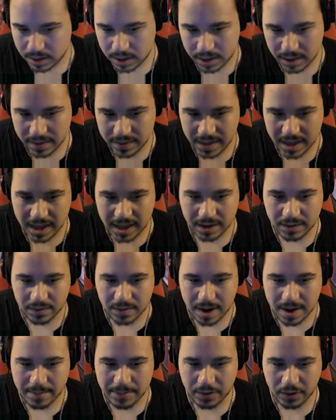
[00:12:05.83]
And then
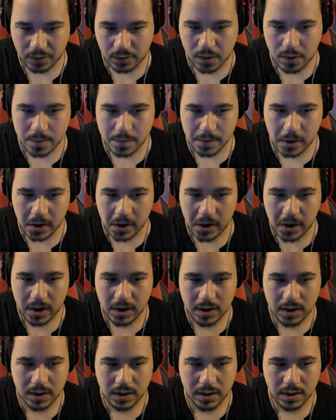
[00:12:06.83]
grab the crowbar.
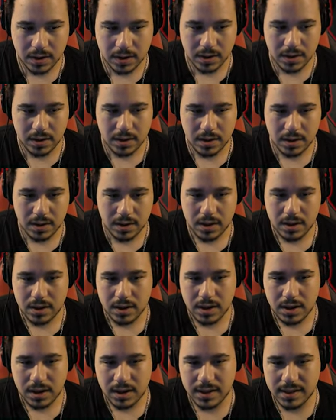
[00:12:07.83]

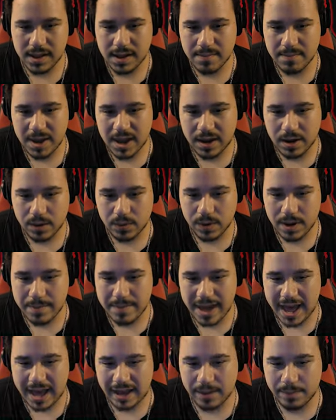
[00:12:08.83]
And then make our way
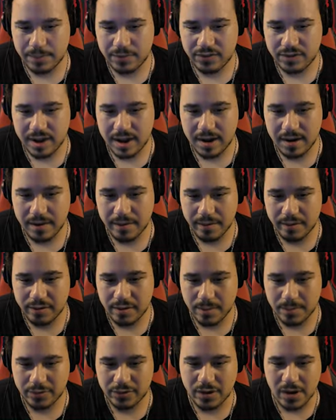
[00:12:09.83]
back upstairs.
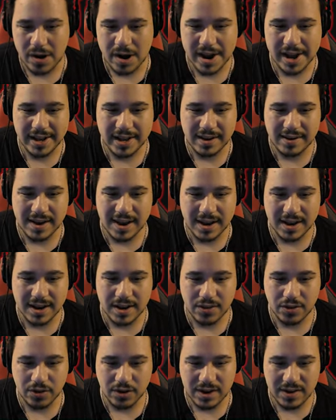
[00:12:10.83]
I'm sorry I had to take
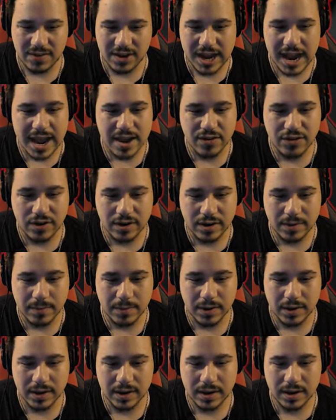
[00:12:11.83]
another deviation,
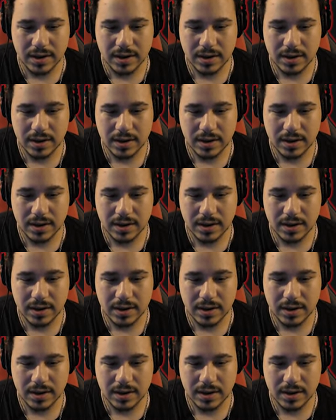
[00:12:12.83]
but...